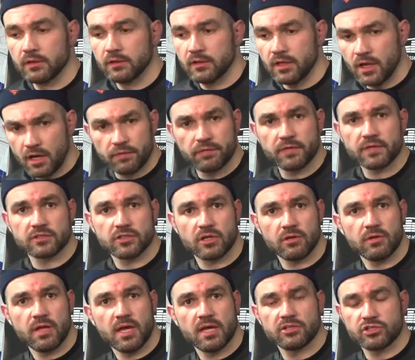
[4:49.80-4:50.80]
Yeah, I think so.
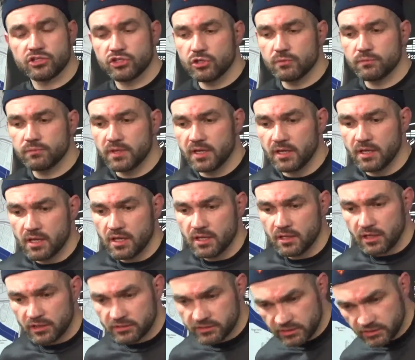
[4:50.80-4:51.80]
Yeah, like
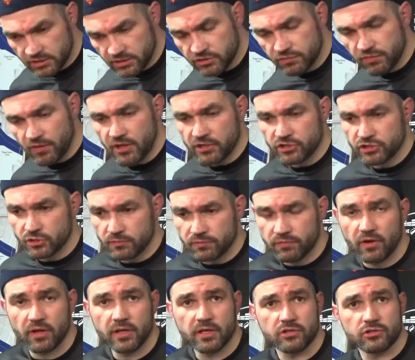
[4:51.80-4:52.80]
I said, these fighters should
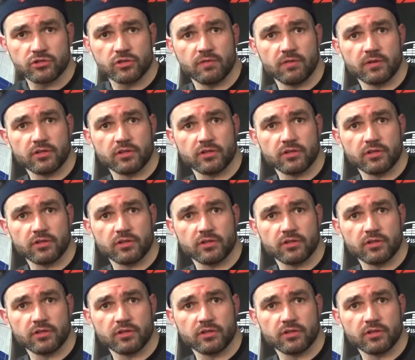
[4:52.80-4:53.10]
fight each other.